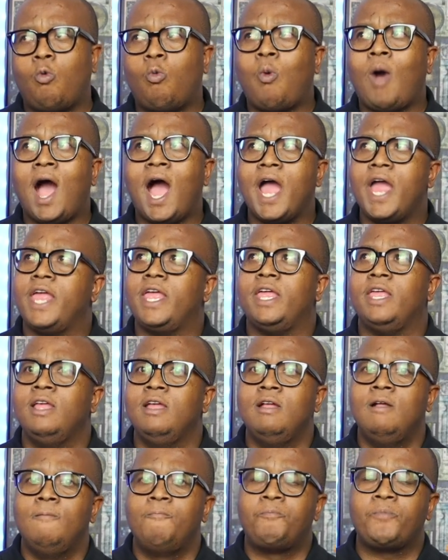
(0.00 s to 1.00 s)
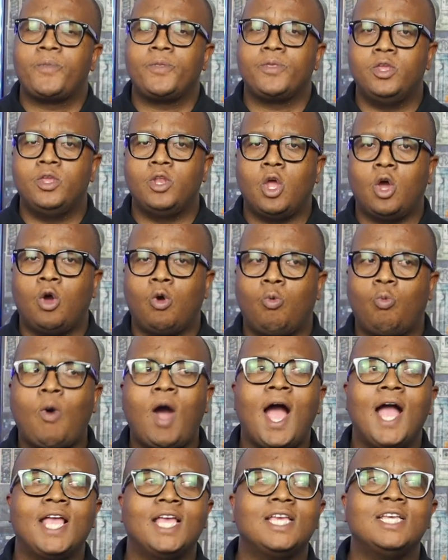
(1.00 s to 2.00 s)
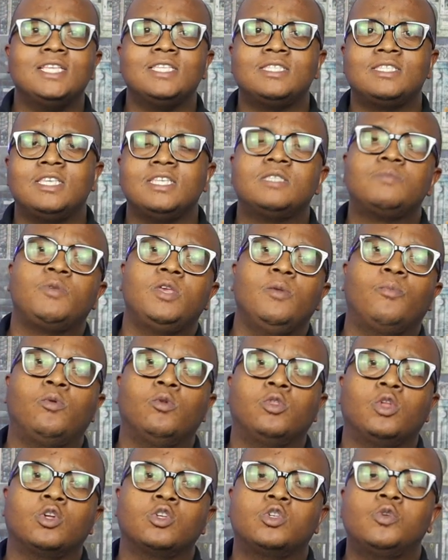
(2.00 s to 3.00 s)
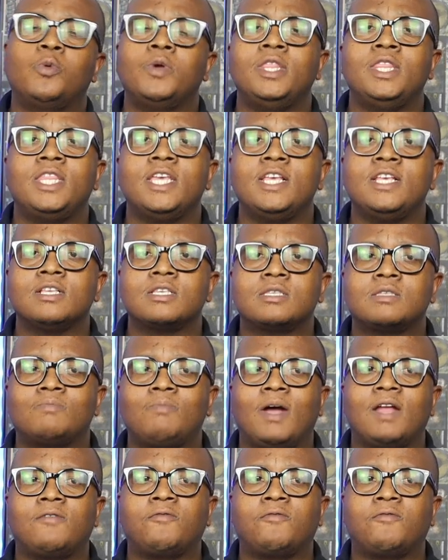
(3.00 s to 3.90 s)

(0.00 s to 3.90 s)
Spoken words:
Or why is these people not doing this,